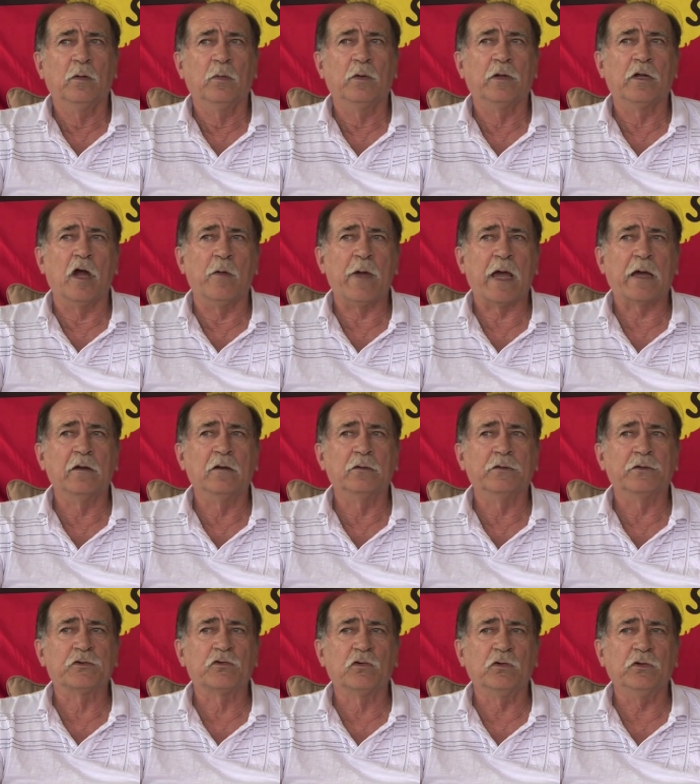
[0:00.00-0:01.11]
We go back and look
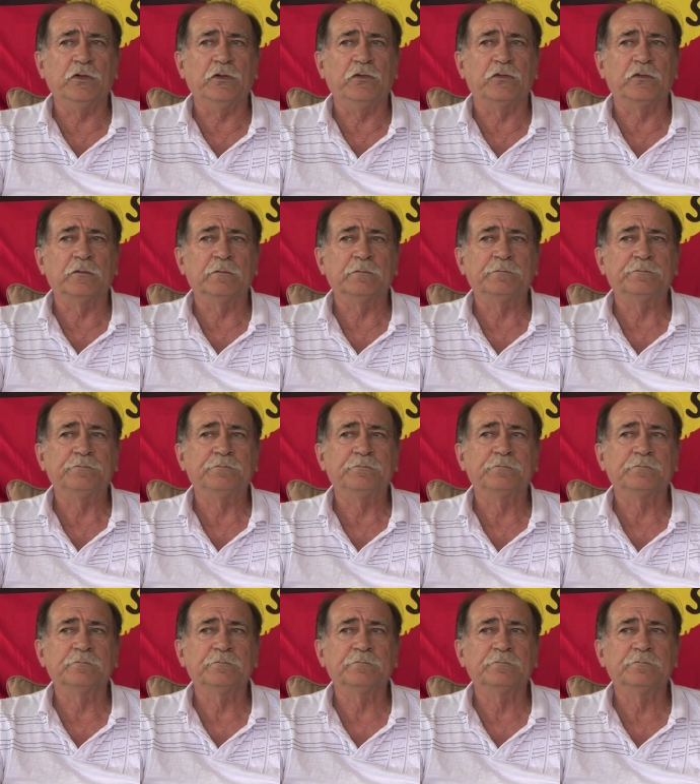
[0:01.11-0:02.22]
at the trees. Do
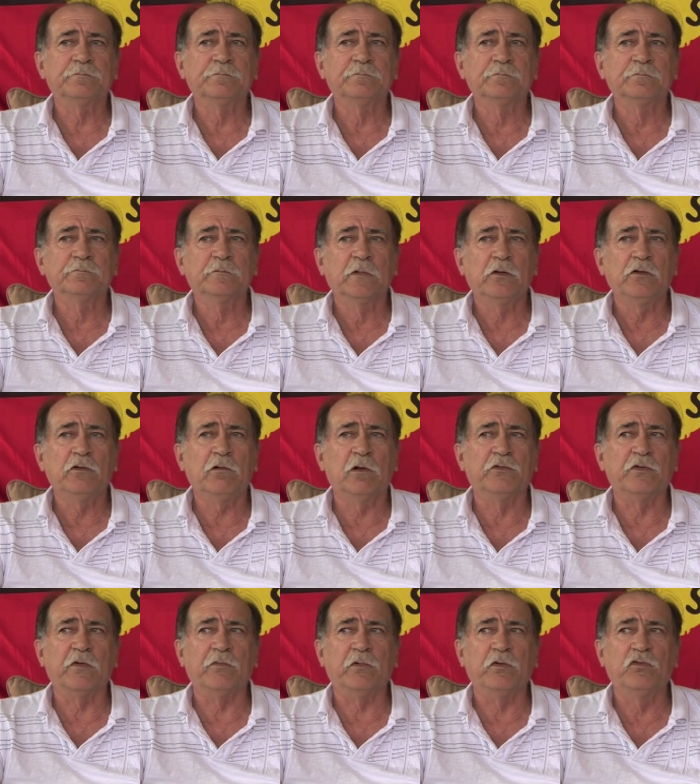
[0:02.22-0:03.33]
you
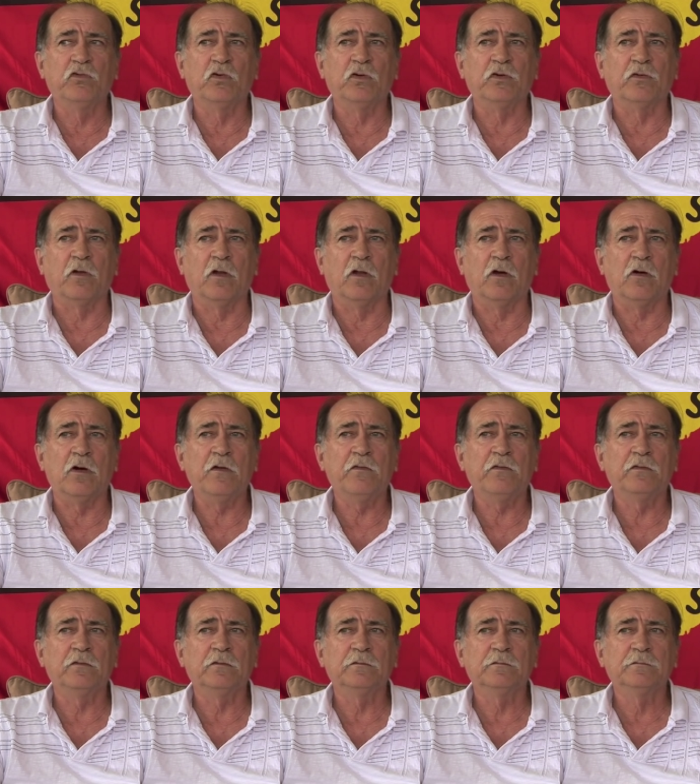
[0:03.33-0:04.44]
realise every tree is alive?
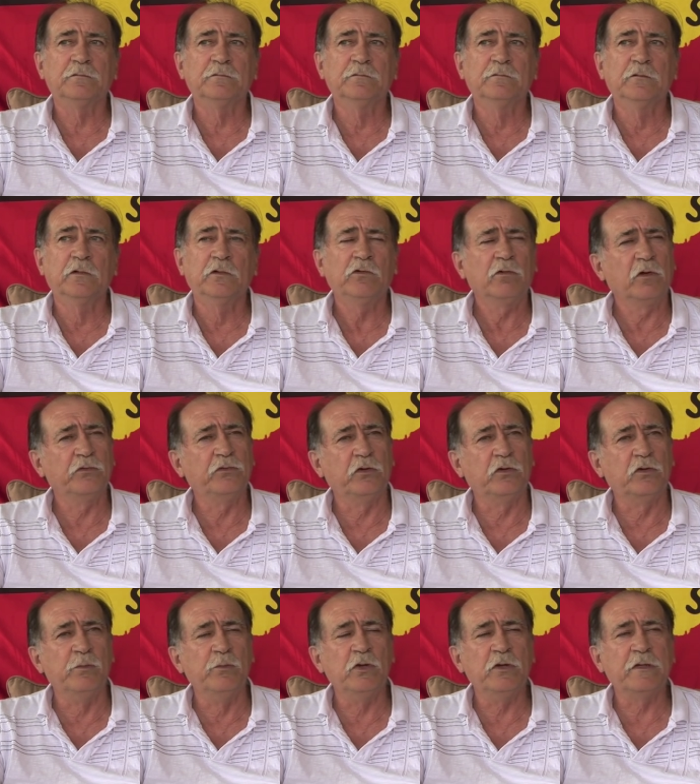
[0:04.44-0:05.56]
Do you realise you
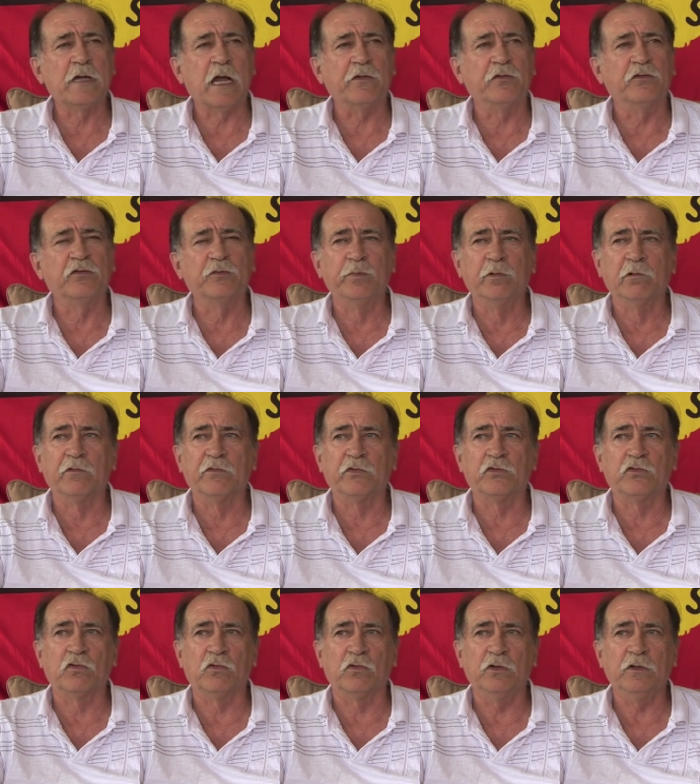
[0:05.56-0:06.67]
can communicate the spirit of a
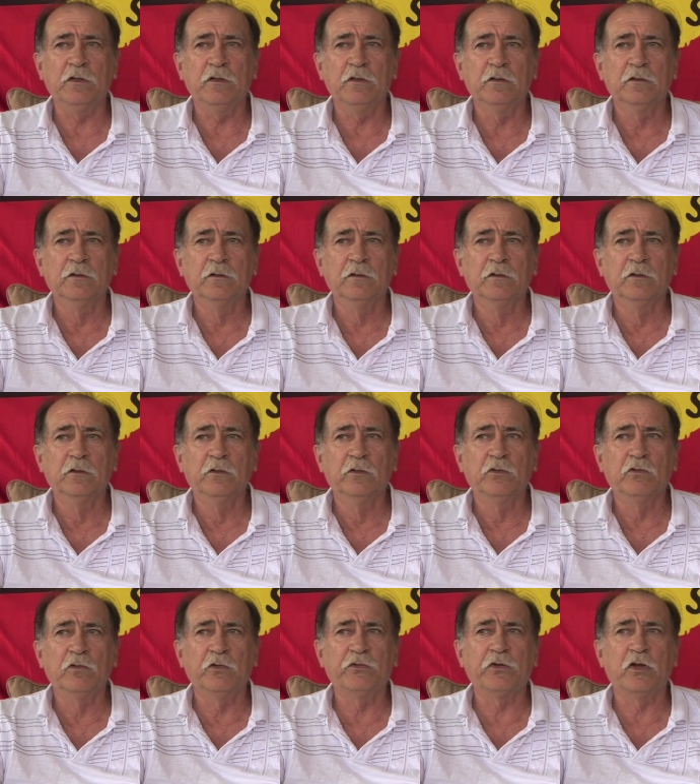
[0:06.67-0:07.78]
tree?
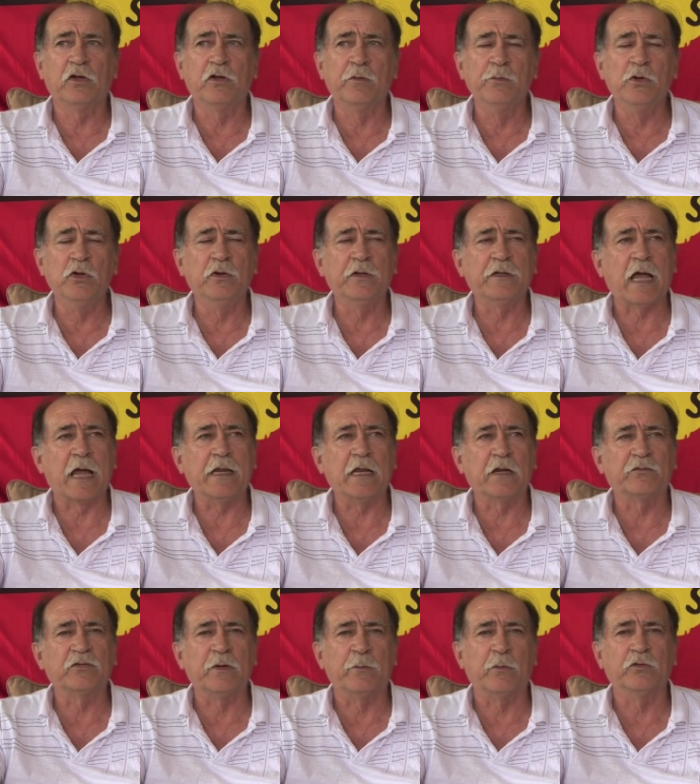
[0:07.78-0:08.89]
Drugs can communicate
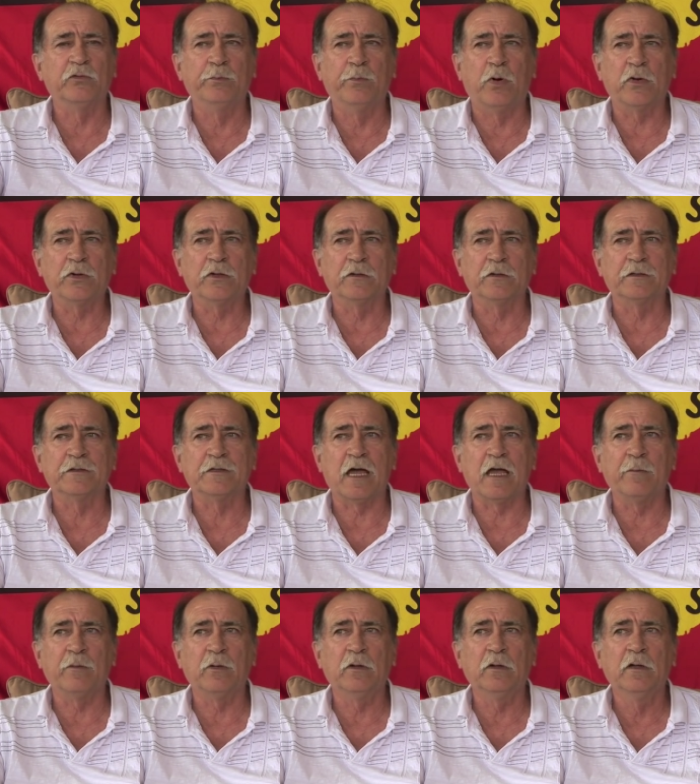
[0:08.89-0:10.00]
out of someone's body on the
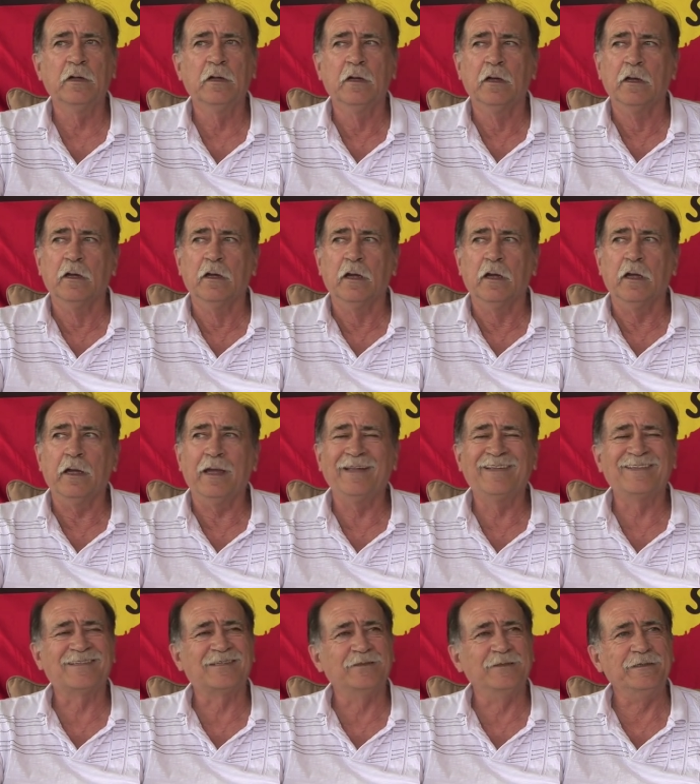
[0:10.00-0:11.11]
table.
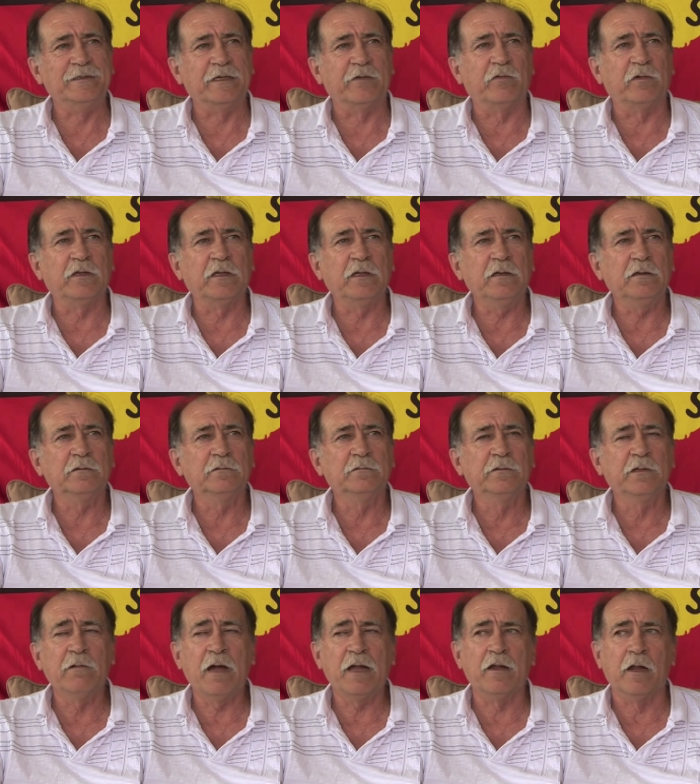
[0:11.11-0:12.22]
It sees everything.
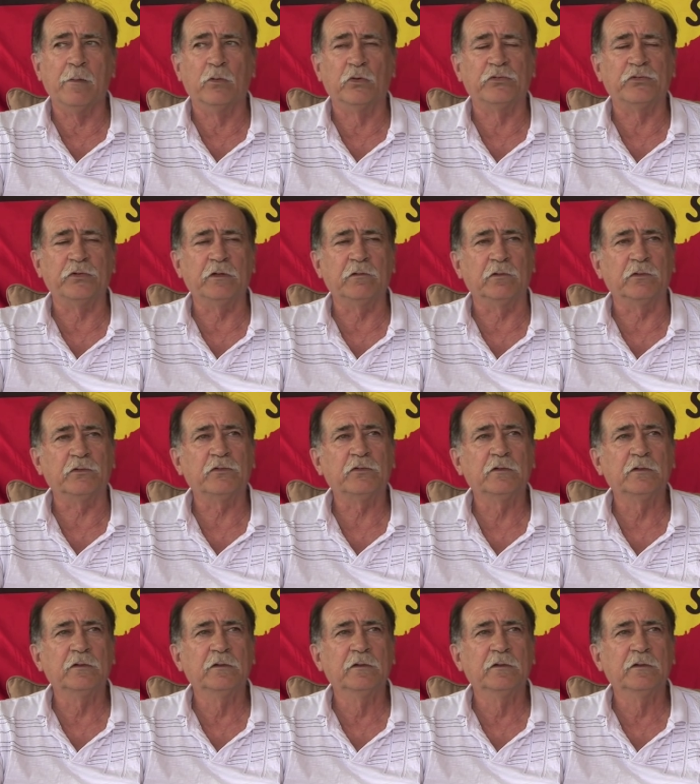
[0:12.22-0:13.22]
There are no more secrets.